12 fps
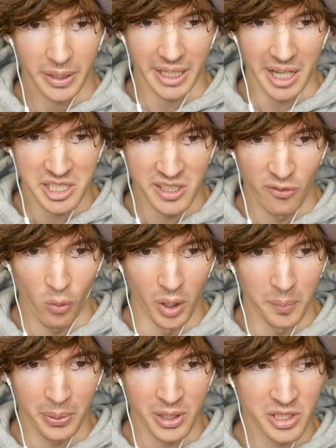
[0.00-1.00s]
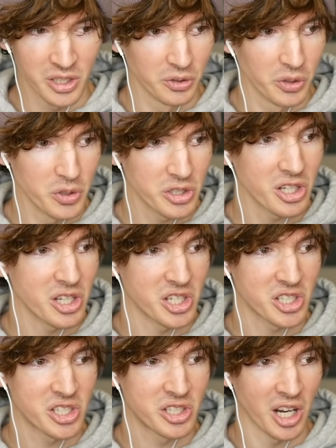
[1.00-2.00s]
But I guess if one person loses, it
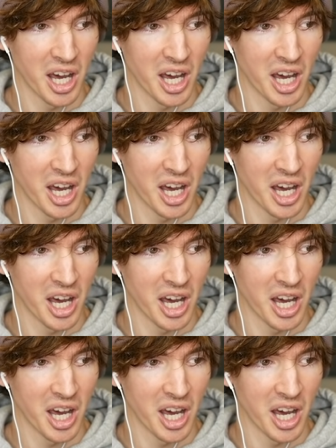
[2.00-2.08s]
just